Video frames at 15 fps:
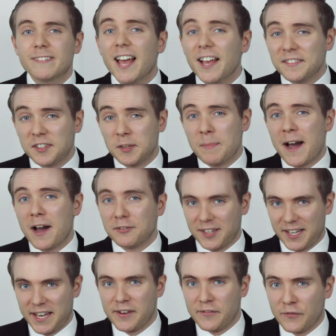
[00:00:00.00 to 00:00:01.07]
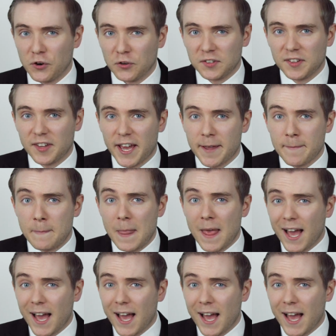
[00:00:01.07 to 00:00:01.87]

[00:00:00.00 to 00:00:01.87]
That's about it for today.